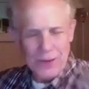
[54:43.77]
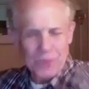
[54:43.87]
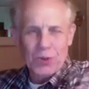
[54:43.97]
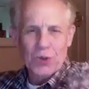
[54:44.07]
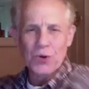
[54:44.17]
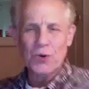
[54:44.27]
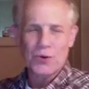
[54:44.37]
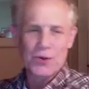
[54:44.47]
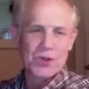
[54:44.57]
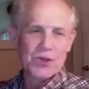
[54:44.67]
and Blue,
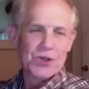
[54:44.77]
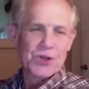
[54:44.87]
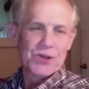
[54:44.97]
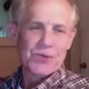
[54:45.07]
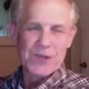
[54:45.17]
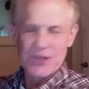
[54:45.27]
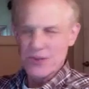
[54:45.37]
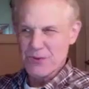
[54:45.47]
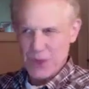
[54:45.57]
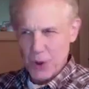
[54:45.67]
which
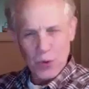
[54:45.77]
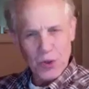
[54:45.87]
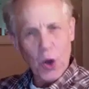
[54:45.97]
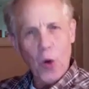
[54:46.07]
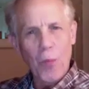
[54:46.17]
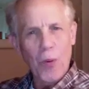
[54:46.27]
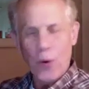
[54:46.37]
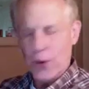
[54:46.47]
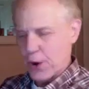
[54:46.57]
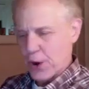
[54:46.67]
is an old Cole
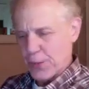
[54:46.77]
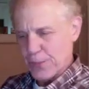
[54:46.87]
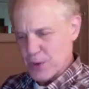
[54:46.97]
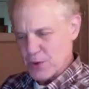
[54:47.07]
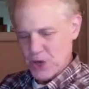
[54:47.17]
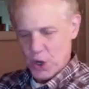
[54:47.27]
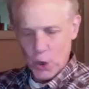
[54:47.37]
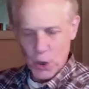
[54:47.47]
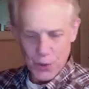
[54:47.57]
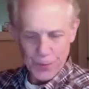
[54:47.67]
Porter
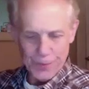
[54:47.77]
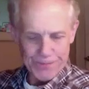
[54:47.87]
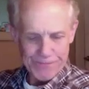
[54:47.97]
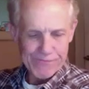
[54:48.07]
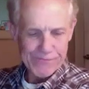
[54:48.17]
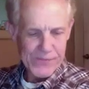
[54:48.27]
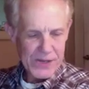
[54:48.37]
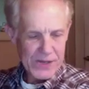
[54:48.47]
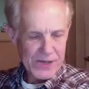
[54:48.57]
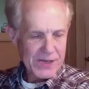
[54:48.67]
musical.
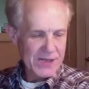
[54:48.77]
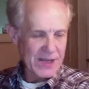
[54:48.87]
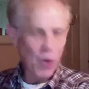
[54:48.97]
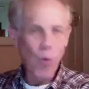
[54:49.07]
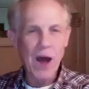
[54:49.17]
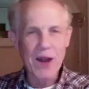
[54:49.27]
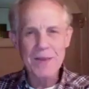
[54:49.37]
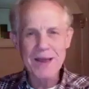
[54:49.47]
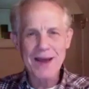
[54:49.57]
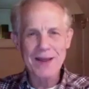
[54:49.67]
Like a
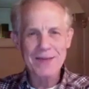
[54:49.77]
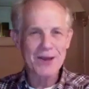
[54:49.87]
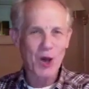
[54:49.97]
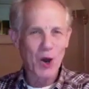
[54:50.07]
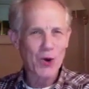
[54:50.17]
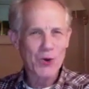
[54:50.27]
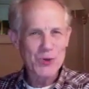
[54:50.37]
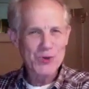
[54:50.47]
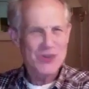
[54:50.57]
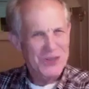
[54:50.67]
wannabe anything
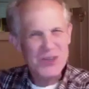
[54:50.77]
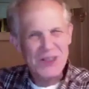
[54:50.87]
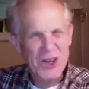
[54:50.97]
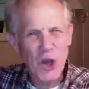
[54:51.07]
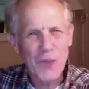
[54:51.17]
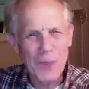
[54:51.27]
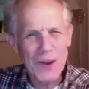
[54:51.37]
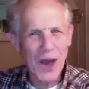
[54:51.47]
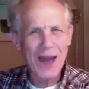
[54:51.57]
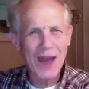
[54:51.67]
goes. It's good, but
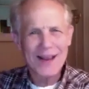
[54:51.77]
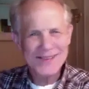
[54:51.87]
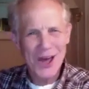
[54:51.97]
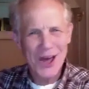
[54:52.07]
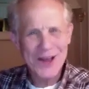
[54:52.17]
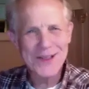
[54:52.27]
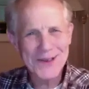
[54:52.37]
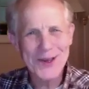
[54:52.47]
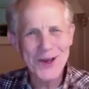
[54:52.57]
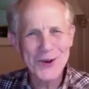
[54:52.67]
it's not
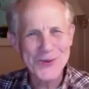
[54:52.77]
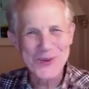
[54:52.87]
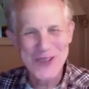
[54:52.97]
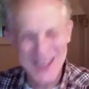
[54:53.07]
anything goes.